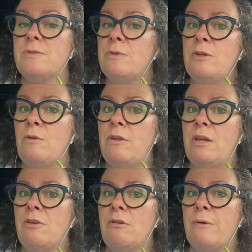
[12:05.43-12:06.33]
when you
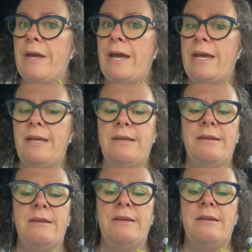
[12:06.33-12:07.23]
think you're okay,
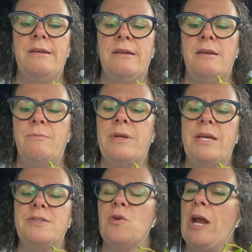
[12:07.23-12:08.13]

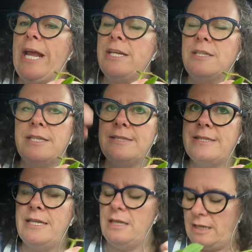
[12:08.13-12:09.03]
because you're handling,
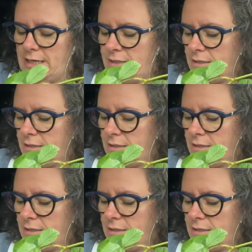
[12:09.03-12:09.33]
see, and